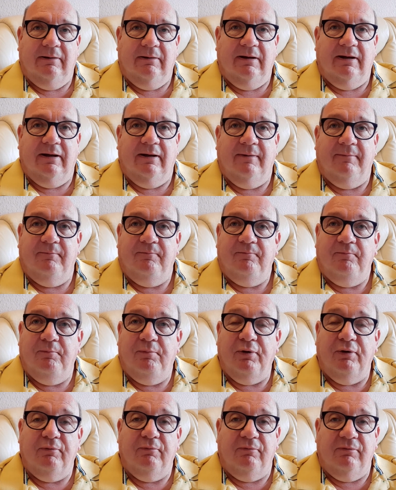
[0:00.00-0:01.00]
um,
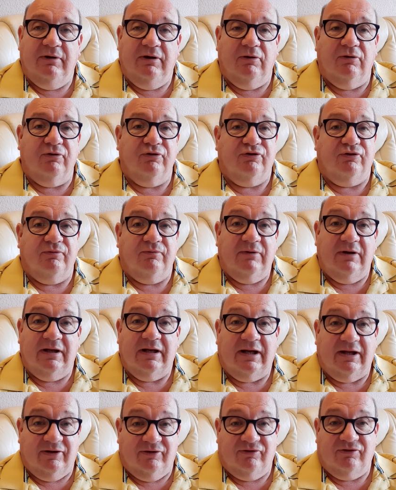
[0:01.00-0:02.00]
but we also
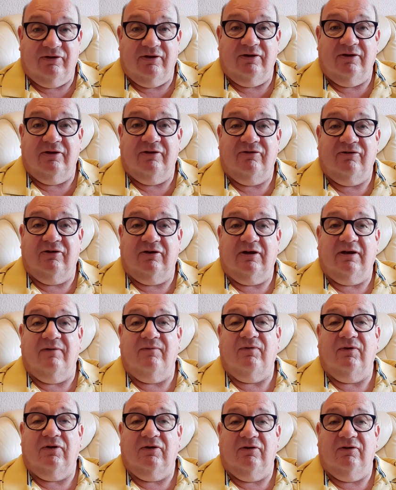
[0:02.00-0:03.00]
realize that the
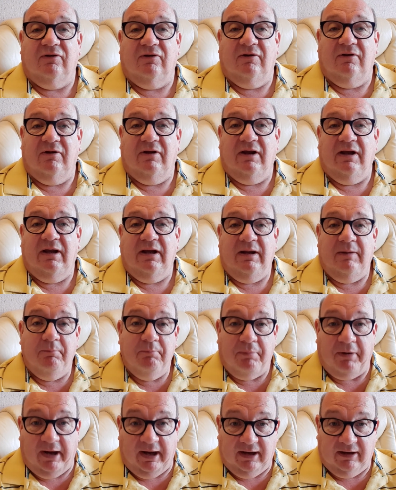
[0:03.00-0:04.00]
significant uh,
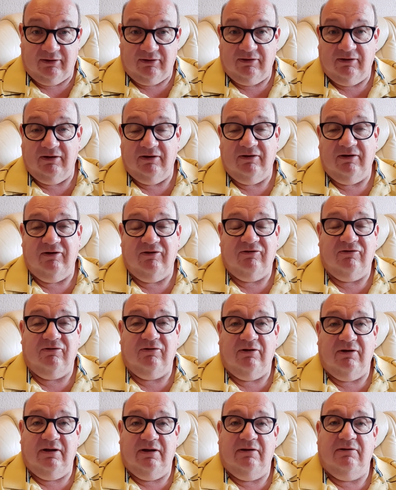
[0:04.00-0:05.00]
impact that this
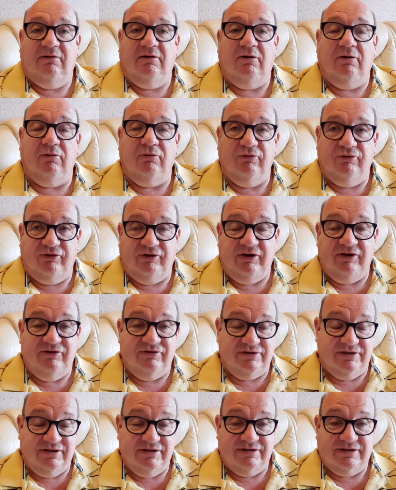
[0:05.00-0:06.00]
whole
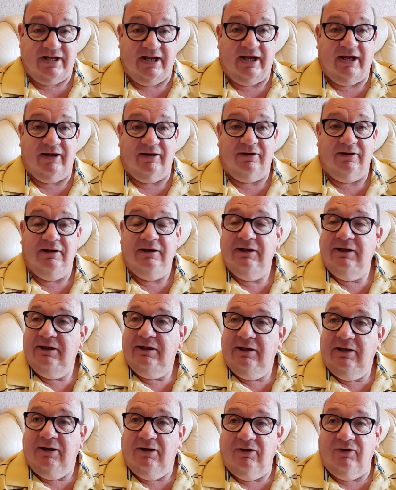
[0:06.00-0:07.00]
season has had
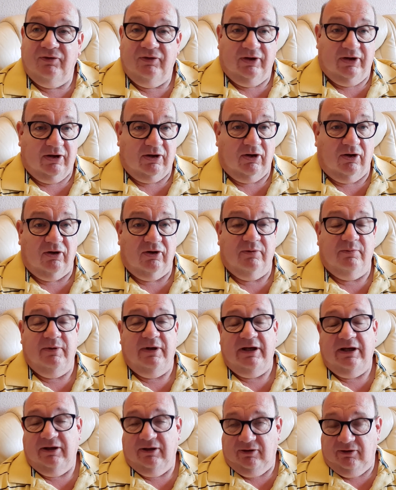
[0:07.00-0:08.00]
on the
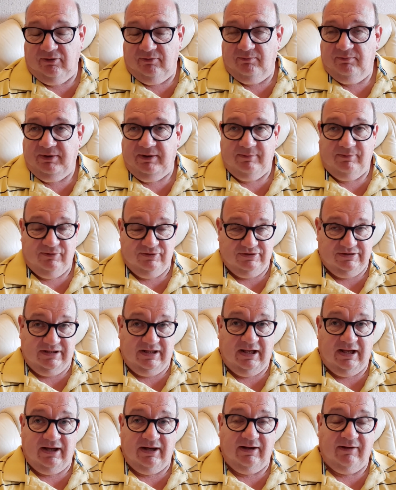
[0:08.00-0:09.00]
economy and on people's
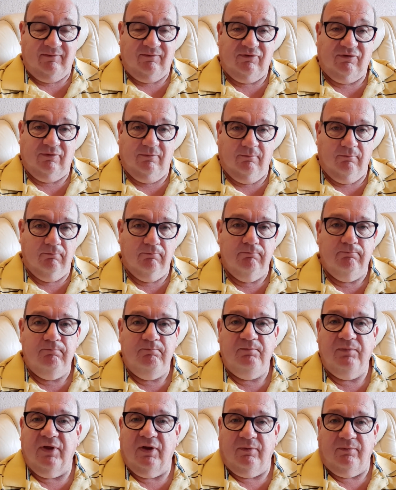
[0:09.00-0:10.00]
lives
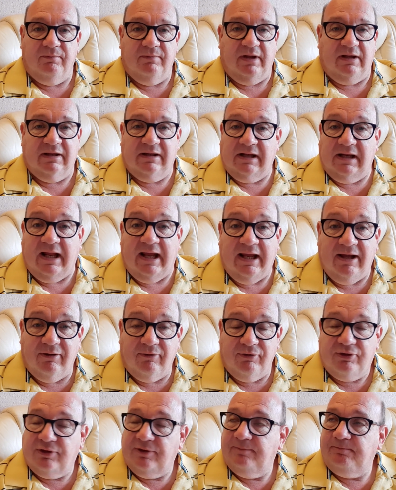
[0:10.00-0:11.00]
on mental
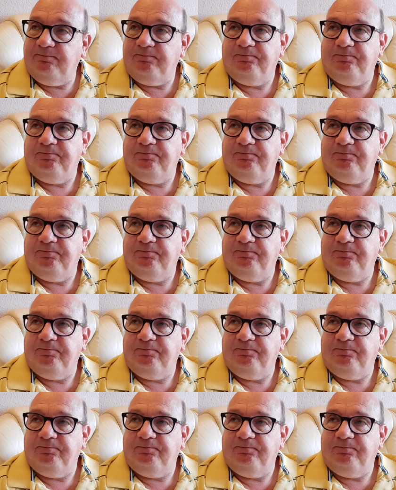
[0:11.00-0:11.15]
health.